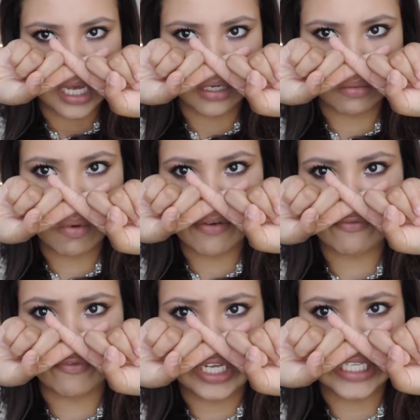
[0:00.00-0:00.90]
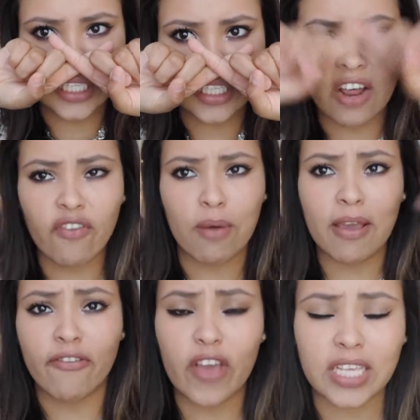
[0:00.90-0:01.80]
I don't want funky stuff on
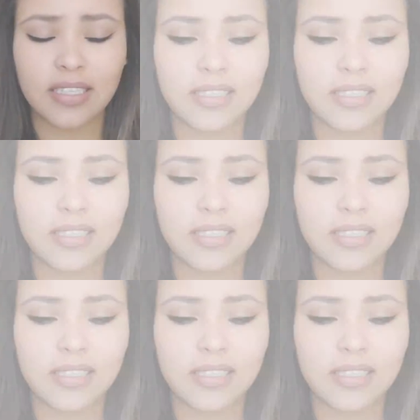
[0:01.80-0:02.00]
my face.